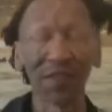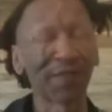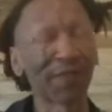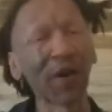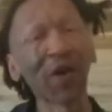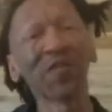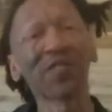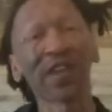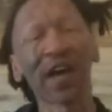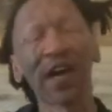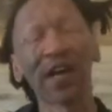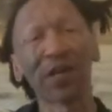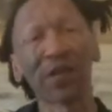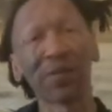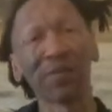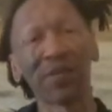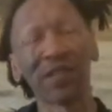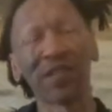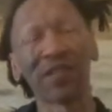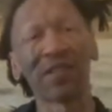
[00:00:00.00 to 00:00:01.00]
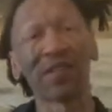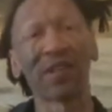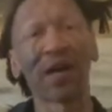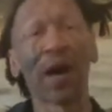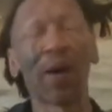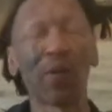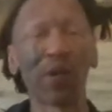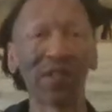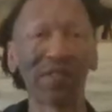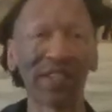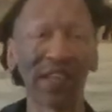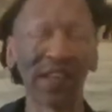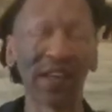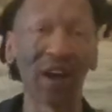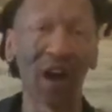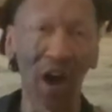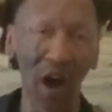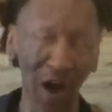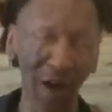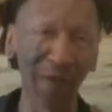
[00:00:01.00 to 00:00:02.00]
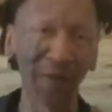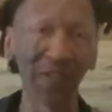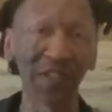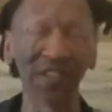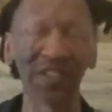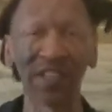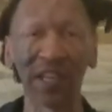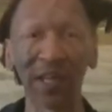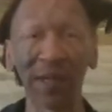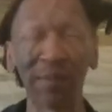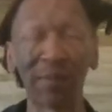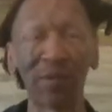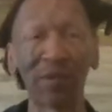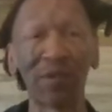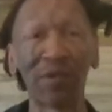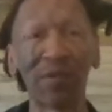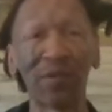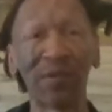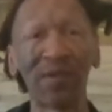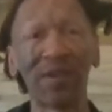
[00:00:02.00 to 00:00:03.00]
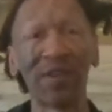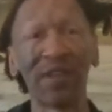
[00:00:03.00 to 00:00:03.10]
The first item that I want to take off of the table,